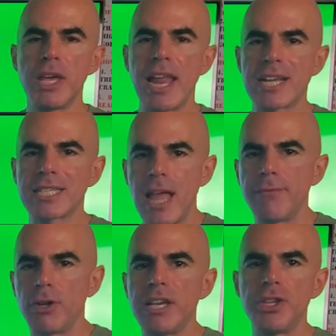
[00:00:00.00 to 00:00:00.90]
the next
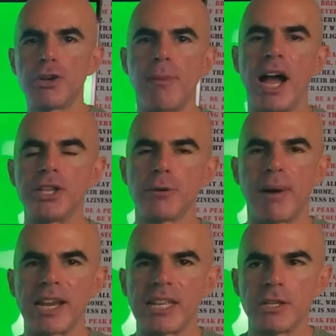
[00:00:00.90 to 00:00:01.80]
level in your mind, your
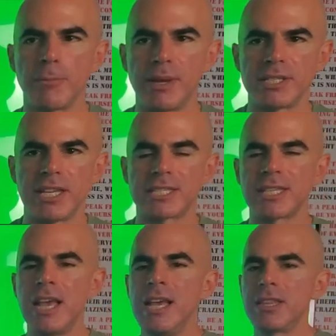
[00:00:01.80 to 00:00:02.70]
body, and your
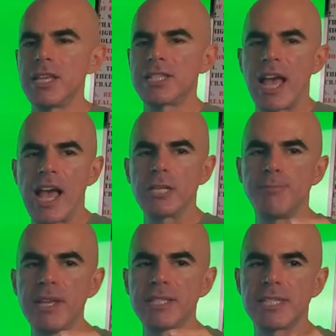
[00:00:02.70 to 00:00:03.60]
business. This has
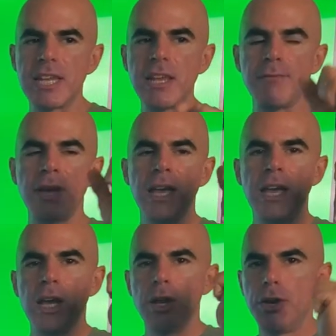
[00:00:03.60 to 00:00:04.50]
been Steve
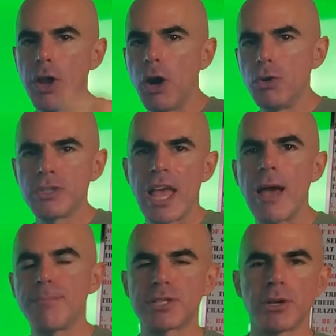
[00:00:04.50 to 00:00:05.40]
Knows
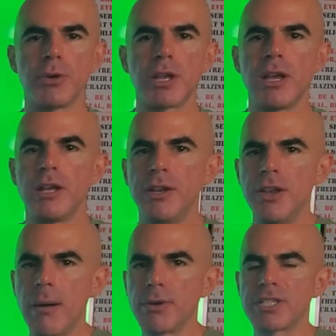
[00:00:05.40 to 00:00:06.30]
episode
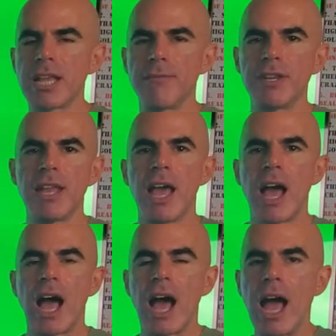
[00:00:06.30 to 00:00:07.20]
number seven.
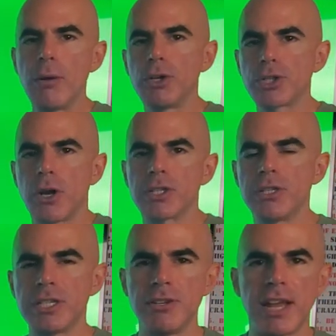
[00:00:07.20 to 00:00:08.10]
I will talk to
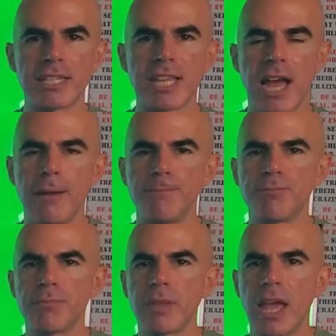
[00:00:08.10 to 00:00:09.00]
you, see you next time.
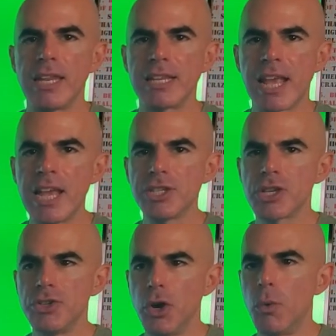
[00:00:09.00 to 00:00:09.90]
And in
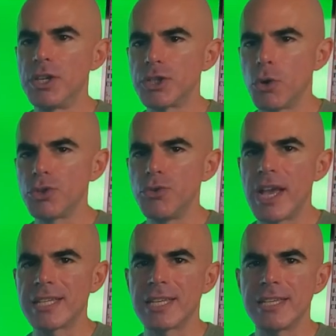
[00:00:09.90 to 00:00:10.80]
case no one told you
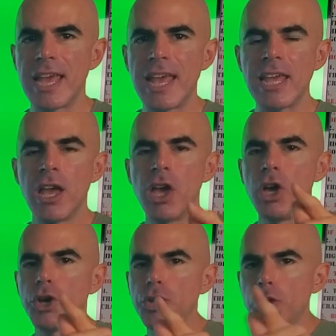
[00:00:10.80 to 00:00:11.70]
yet today,
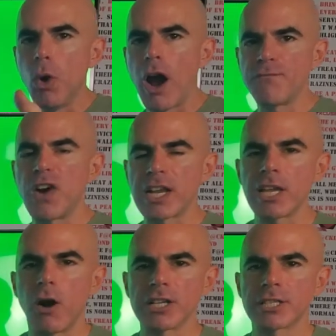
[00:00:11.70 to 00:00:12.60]
you are
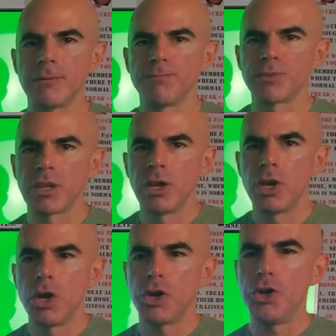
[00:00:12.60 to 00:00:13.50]
fucking awesome.
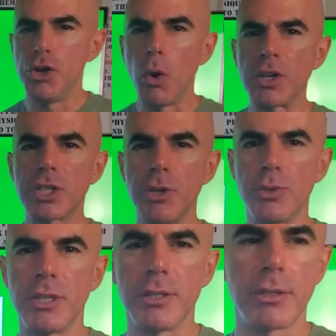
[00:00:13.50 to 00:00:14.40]
No
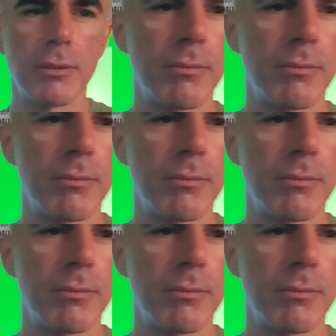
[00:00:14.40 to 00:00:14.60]
excuses.